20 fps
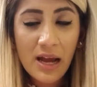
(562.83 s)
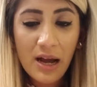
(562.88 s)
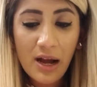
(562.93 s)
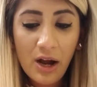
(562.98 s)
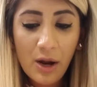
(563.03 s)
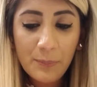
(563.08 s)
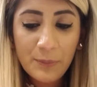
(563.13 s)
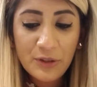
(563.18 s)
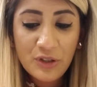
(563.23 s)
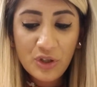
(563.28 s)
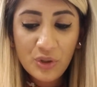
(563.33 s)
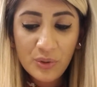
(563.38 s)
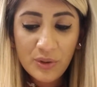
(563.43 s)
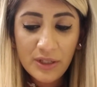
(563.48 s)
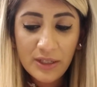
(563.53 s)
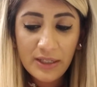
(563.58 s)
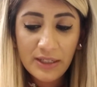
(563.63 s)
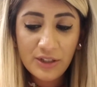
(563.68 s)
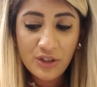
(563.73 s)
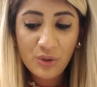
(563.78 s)

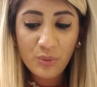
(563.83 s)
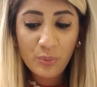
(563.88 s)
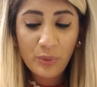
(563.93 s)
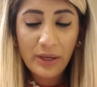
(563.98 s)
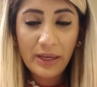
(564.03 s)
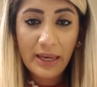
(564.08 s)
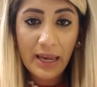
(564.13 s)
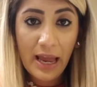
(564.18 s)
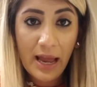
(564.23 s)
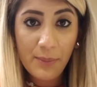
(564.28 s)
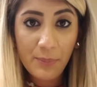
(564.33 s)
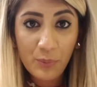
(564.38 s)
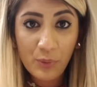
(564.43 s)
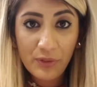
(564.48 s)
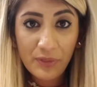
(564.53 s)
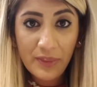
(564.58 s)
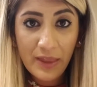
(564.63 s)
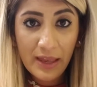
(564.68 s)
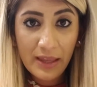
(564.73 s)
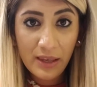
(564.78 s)
opportunity to recap
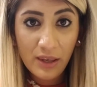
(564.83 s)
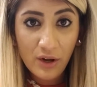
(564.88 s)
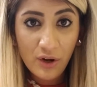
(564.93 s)
what they